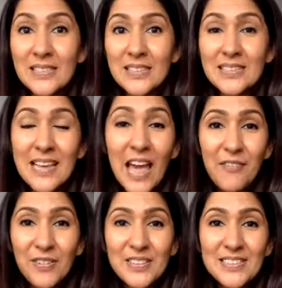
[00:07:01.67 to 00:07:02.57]
it's
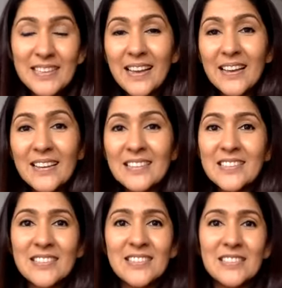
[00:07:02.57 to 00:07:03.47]
heaven sent.
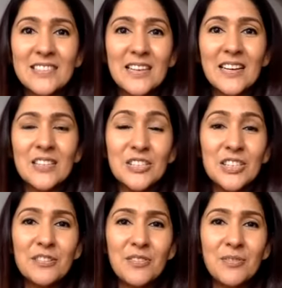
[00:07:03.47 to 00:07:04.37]
She
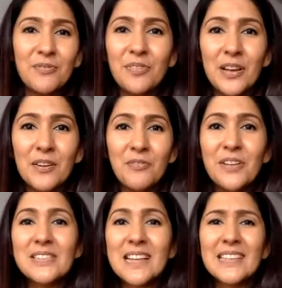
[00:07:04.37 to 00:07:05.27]

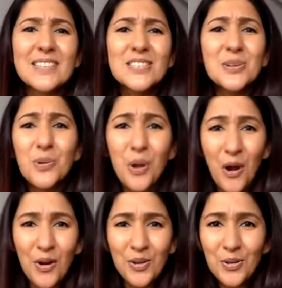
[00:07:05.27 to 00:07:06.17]
feels like this is no
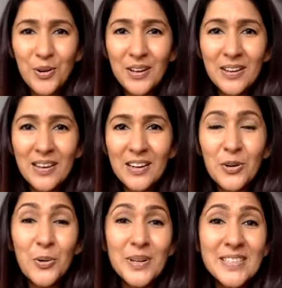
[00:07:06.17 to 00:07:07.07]

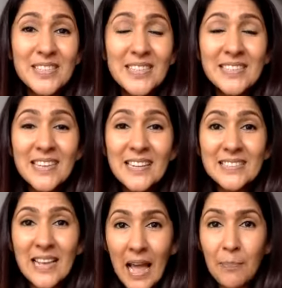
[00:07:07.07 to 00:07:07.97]
coincidence that
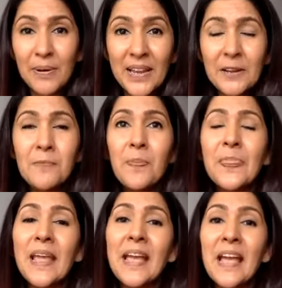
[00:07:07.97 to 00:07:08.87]
is happening.
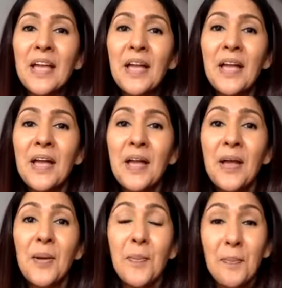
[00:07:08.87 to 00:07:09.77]

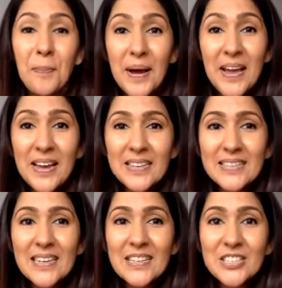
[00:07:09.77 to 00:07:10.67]

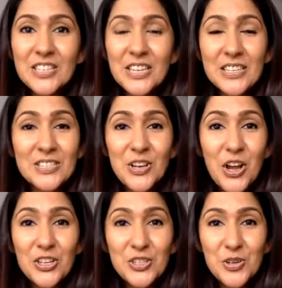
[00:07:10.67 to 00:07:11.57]
But she is
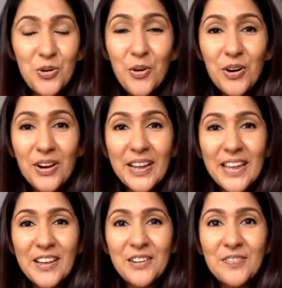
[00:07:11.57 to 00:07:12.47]
not sure
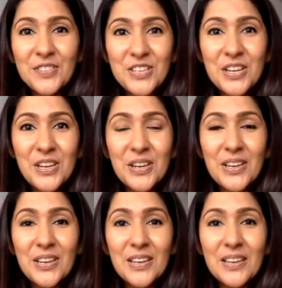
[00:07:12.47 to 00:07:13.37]
if
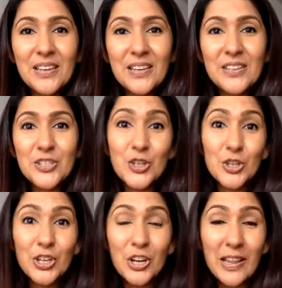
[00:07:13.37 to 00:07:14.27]
she
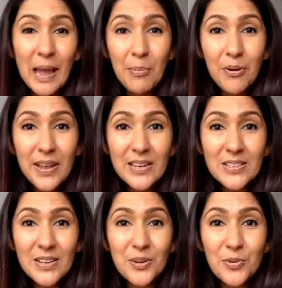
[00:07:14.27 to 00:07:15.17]
should collaborate
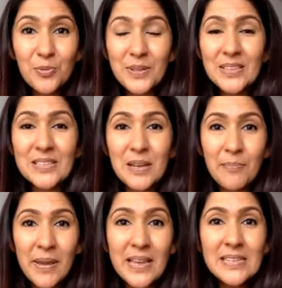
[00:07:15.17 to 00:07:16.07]
with this
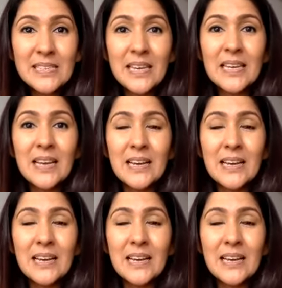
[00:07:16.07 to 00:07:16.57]
amazing,